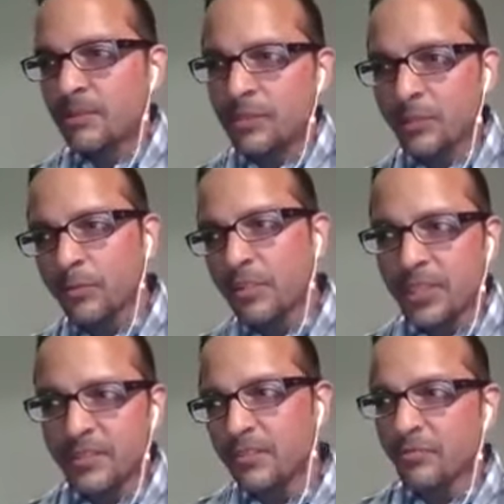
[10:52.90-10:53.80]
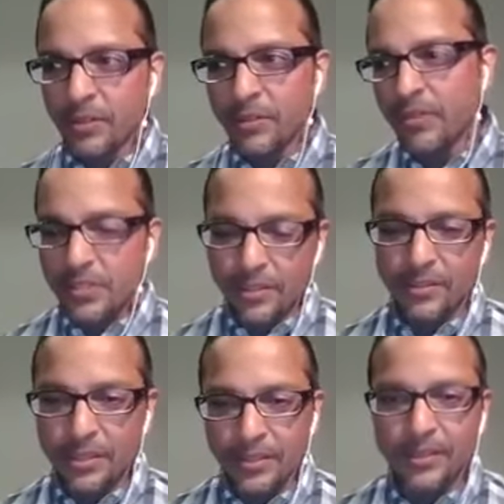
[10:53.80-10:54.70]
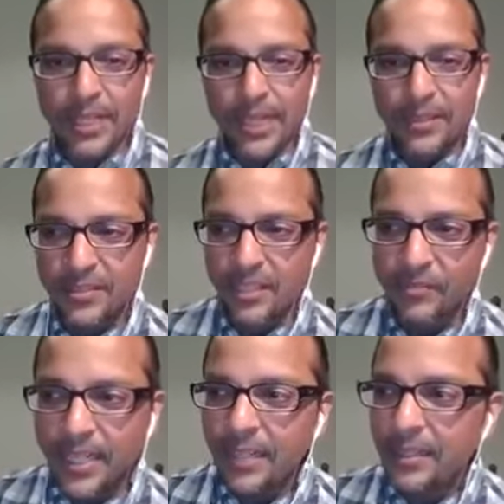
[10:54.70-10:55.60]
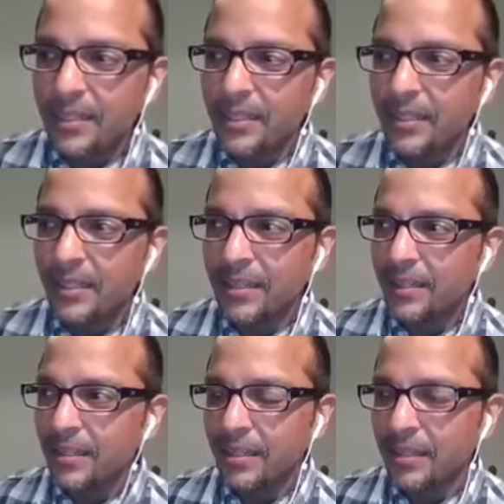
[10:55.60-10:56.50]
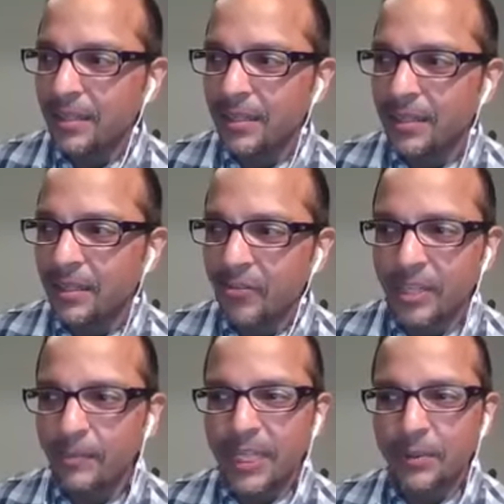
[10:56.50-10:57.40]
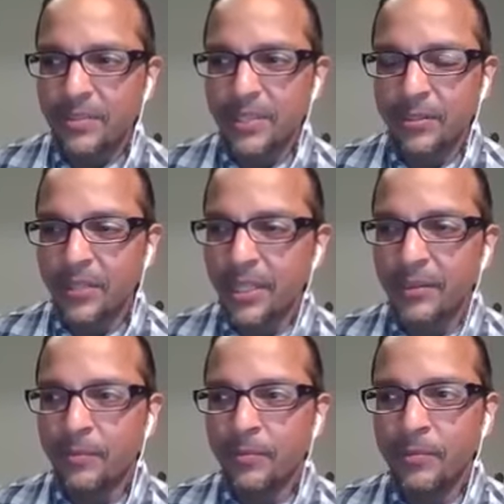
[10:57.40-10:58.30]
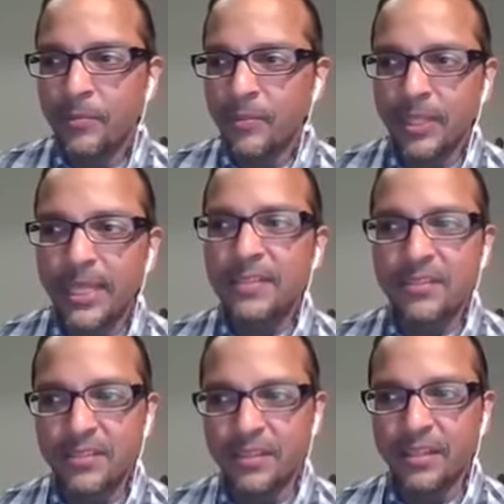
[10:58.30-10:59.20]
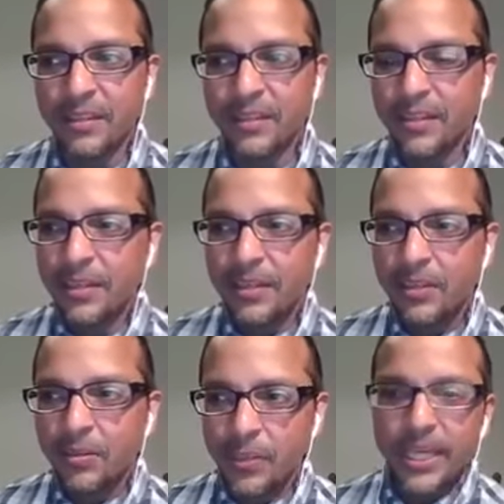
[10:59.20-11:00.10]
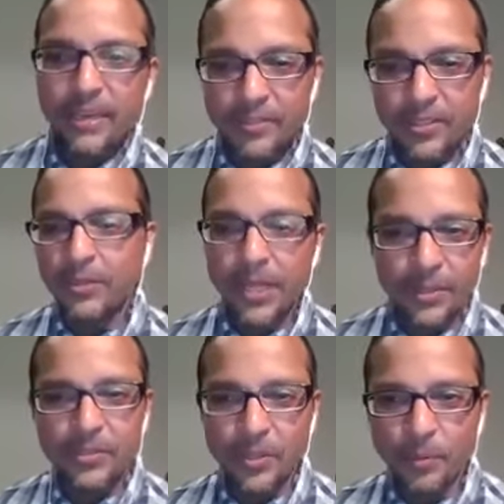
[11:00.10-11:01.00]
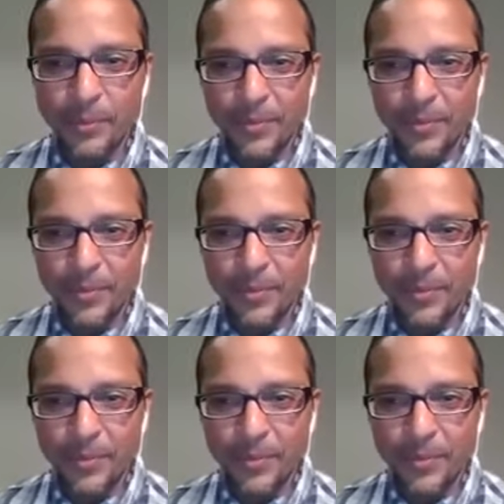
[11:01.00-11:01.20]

did routines in front of each other in the class. And then finally, a friend of mine was like, okay, class is done. We have to go out and do an open